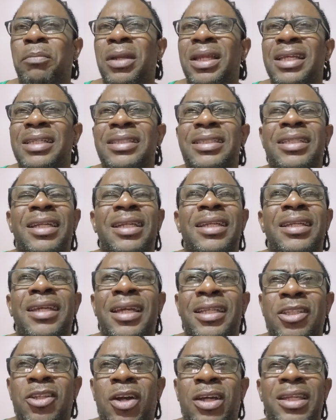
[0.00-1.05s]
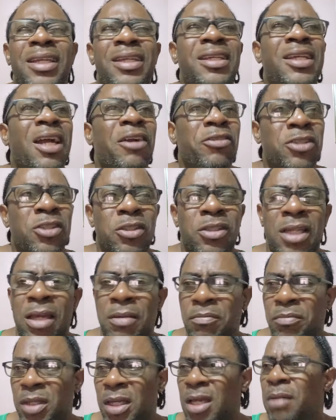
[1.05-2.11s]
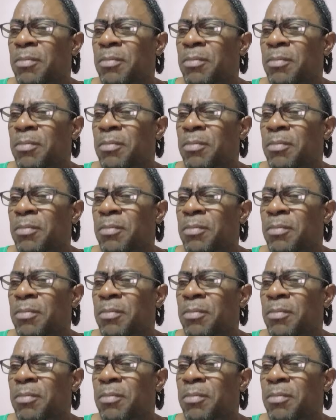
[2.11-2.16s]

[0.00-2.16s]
place in the ghetto and the garrison them.